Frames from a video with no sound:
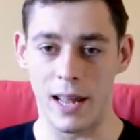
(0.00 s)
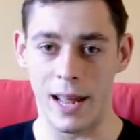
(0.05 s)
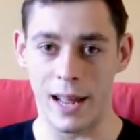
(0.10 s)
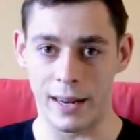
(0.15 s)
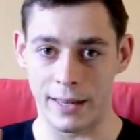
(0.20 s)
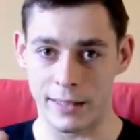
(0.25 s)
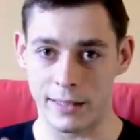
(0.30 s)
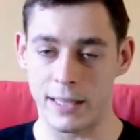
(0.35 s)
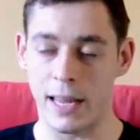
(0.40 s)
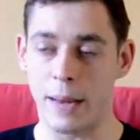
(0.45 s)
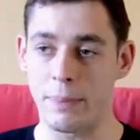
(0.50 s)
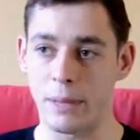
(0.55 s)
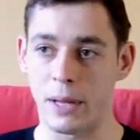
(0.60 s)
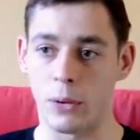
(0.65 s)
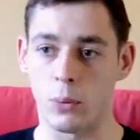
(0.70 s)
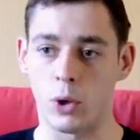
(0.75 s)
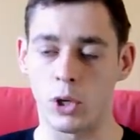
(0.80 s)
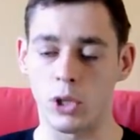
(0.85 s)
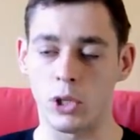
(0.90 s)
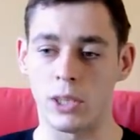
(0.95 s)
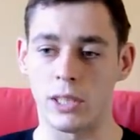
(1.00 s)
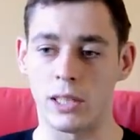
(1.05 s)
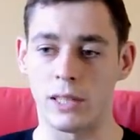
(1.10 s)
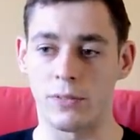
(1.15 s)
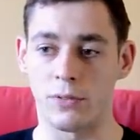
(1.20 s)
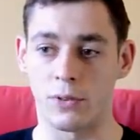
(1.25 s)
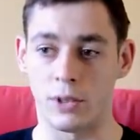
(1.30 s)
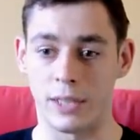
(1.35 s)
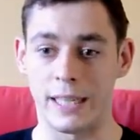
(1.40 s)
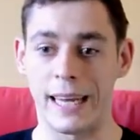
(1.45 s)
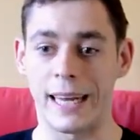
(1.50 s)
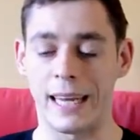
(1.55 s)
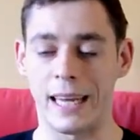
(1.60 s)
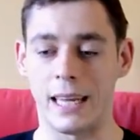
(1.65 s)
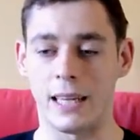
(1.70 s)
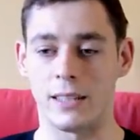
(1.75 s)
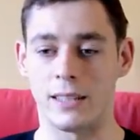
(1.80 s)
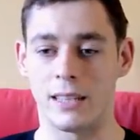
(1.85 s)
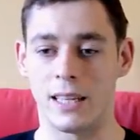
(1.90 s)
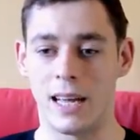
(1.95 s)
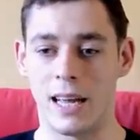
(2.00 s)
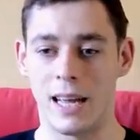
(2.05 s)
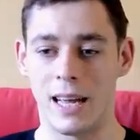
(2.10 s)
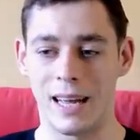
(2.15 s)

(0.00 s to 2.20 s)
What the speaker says: accept that what you did for decades